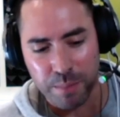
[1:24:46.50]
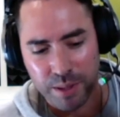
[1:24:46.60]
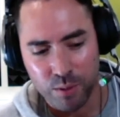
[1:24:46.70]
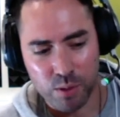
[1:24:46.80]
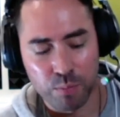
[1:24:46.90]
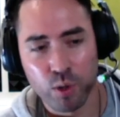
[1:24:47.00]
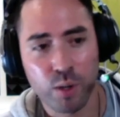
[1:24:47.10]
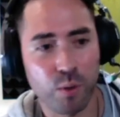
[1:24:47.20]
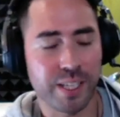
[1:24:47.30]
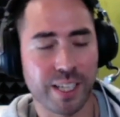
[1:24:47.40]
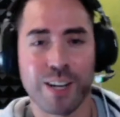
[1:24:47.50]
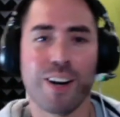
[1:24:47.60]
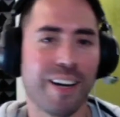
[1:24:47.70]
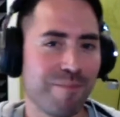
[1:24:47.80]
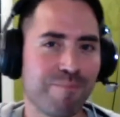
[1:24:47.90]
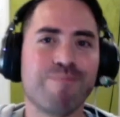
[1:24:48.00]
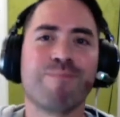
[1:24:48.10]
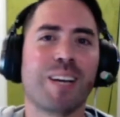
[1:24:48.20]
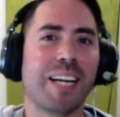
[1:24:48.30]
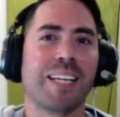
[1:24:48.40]
But there was a point where I was like, all right,
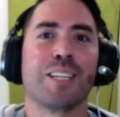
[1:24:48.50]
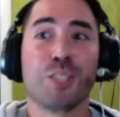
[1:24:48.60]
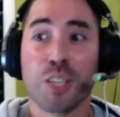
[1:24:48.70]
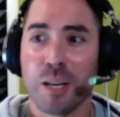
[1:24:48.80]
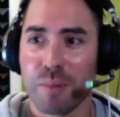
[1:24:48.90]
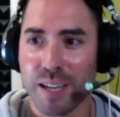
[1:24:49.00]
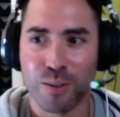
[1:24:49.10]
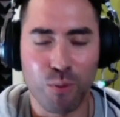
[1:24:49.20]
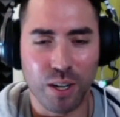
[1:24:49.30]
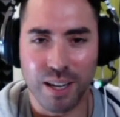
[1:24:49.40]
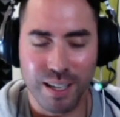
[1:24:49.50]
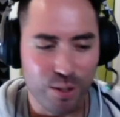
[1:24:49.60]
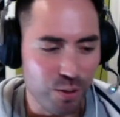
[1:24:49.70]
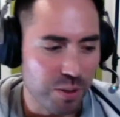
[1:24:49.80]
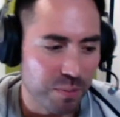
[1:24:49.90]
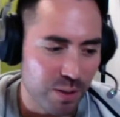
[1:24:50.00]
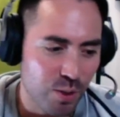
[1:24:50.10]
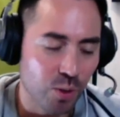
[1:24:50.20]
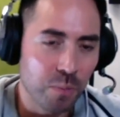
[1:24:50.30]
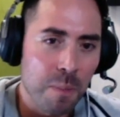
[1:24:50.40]
got to get a job. I got to work. I got to do something.
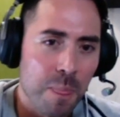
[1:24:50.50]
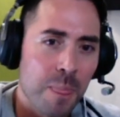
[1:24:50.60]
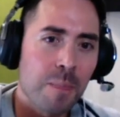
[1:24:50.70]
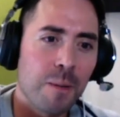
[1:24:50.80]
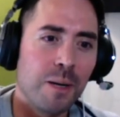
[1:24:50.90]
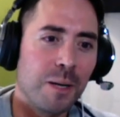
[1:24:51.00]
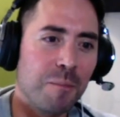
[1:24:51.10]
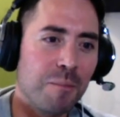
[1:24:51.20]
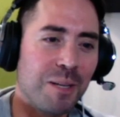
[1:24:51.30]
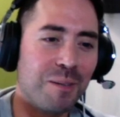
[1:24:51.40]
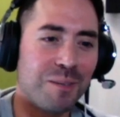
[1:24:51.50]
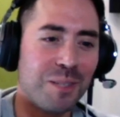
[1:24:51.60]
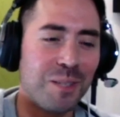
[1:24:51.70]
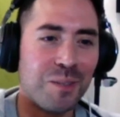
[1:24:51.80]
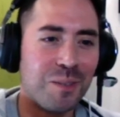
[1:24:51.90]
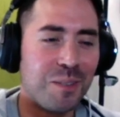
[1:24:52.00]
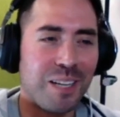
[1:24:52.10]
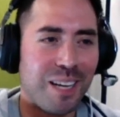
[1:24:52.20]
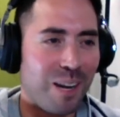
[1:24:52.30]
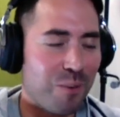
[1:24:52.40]
So, um, you know,
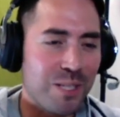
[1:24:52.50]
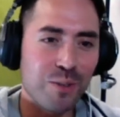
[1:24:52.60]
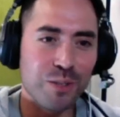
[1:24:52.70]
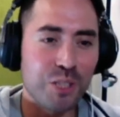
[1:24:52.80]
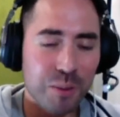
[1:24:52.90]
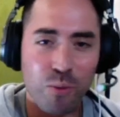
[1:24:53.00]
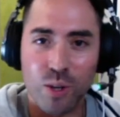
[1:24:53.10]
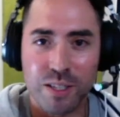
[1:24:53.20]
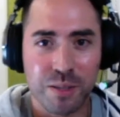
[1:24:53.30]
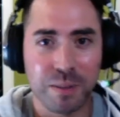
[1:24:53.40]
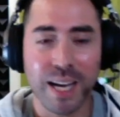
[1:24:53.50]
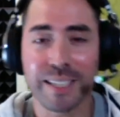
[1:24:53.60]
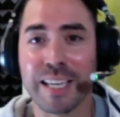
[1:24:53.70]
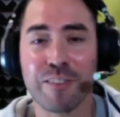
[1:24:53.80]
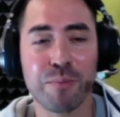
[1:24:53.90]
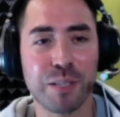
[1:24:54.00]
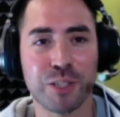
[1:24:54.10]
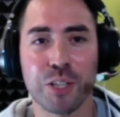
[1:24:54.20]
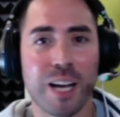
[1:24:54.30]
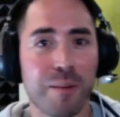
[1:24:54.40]
I, I went to a gym once. Some guy gave me a
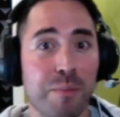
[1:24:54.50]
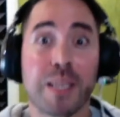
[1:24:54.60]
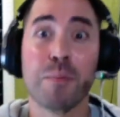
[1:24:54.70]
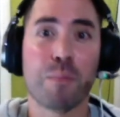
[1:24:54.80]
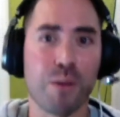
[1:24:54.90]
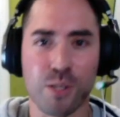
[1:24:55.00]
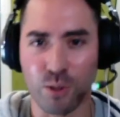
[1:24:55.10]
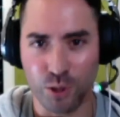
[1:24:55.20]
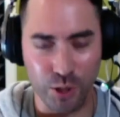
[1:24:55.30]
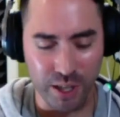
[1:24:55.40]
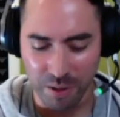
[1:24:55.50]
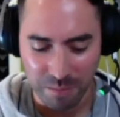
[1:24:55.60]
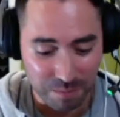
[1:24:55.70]
job. I became a personal trainer.